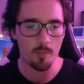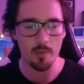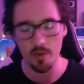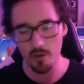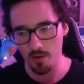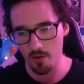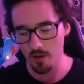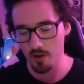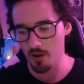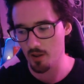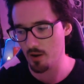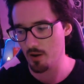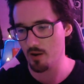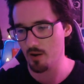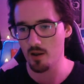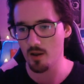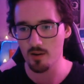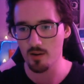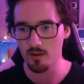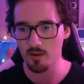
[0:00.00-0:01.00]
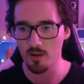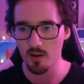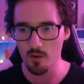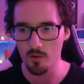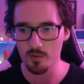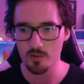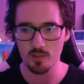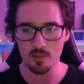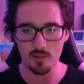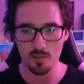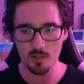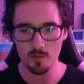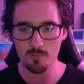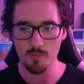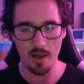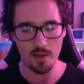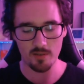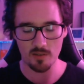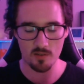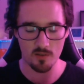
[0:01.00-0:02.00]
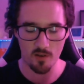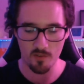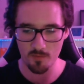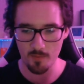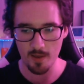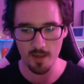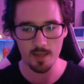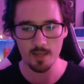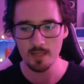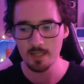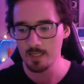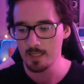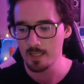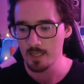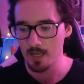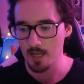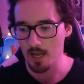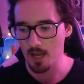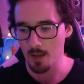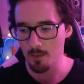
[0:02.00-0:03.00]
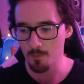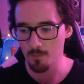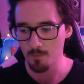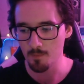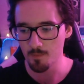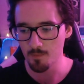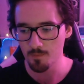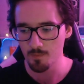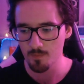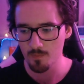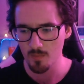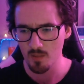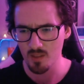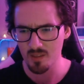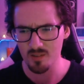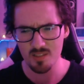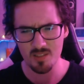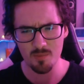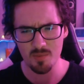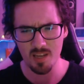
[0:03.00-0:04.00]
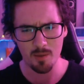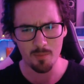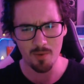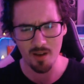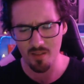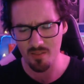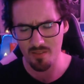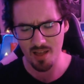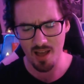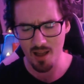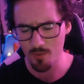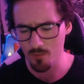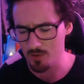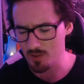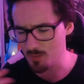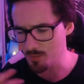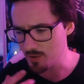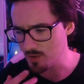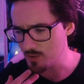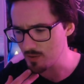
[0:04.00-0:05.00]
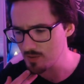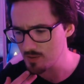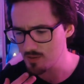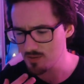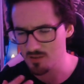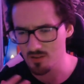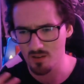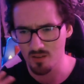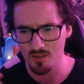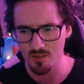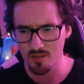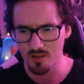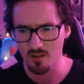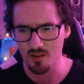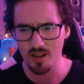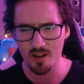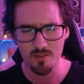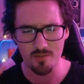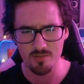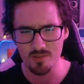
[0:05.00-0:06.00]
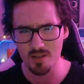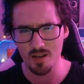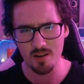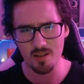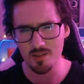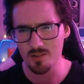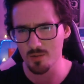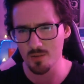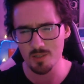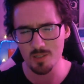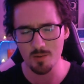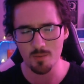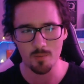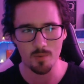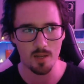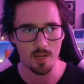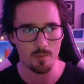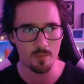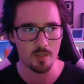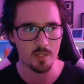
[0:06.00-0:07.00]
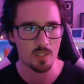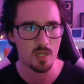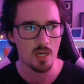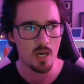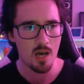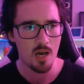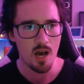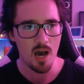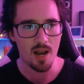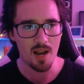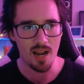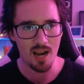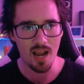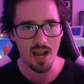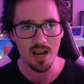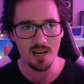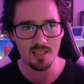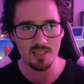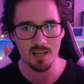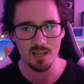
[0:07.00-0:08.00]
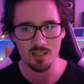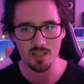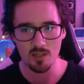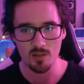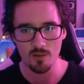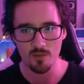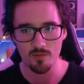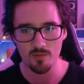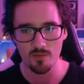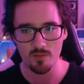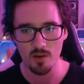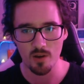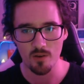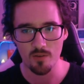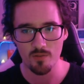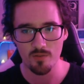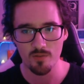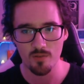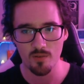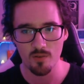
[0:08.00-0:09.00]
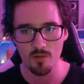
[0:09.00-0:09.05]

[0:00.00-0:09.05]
hurt and you know, it just bounces off me. There's something about that with abuse that kind of tied into a Superman image, and I liked the idea of